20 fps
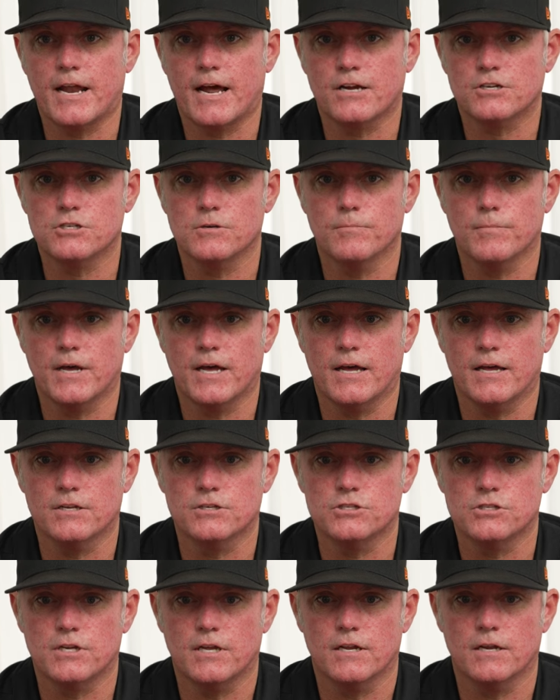action
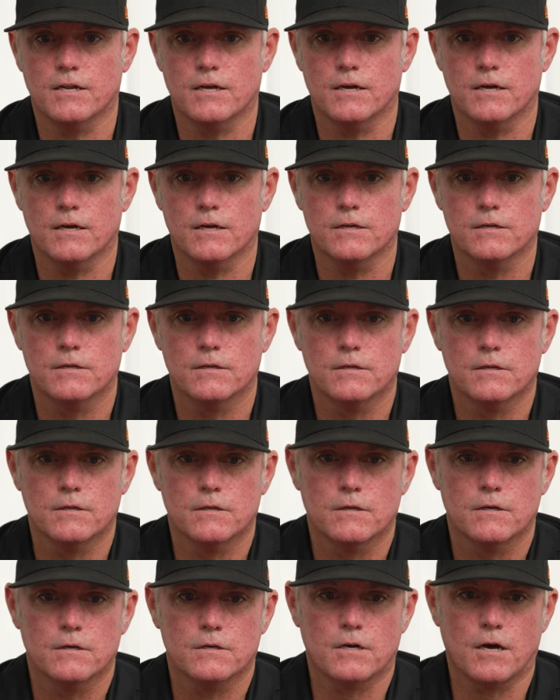badge and a
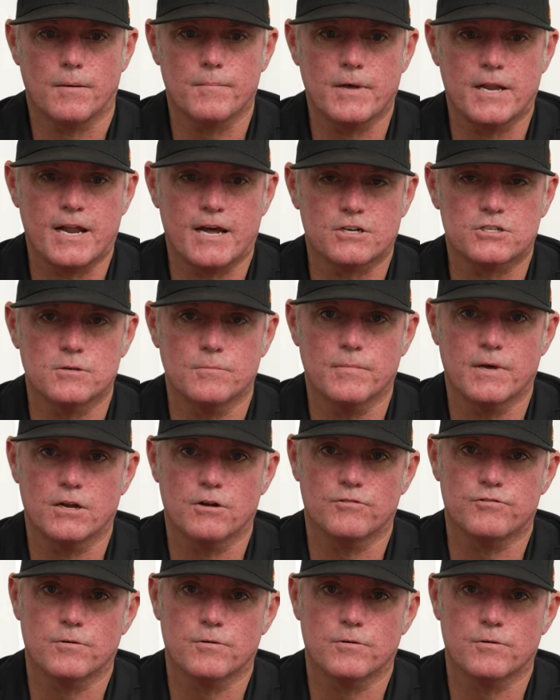combat action medal